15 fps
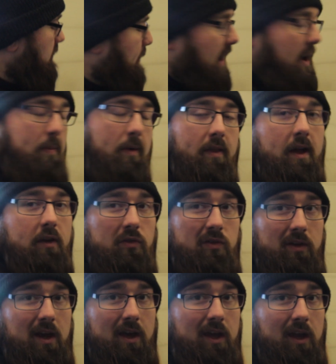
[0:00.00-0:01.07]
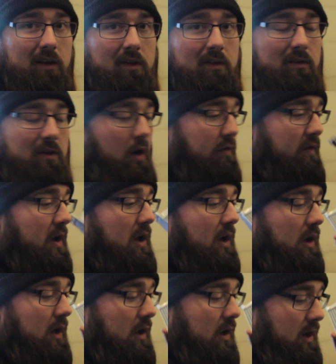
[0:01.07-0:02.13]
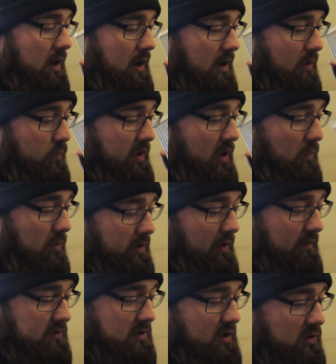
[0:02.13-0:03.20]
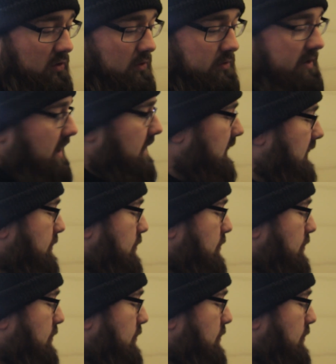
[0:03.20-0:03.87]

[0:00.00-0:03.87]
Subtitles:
piping and that doesn't get kinked itself. We don't want to obviously cause any